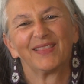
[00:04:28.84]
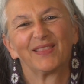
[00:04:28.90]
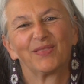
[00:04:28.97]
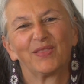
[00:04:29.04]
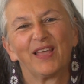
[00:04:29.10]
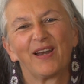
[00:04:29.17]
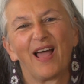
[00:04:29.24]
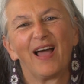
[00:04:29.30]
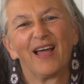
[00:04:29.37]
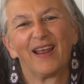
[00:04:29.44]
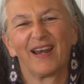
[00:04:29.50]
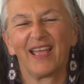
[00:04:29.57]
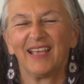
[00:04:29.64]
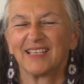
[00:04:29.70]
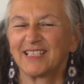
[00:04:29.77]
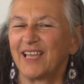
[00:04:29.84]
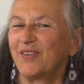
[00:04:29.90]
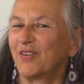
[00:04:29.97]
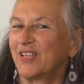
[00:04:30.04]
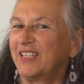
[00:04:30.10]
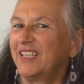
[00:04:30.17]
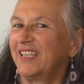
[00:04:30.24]
There are, as
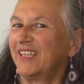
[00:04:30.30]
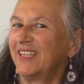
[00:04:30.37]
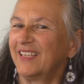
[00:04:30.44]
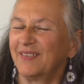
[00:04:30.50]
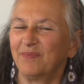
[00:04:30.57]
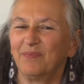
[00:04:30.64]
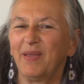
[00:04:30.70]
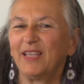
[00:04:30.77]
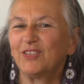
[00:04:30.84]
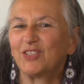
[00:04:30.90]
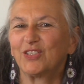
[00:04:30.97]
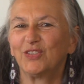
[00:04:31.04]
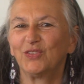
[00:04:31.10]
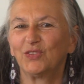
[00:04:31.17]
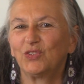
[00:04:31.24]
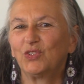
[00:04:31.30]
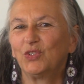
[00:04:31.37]
I already mentioned,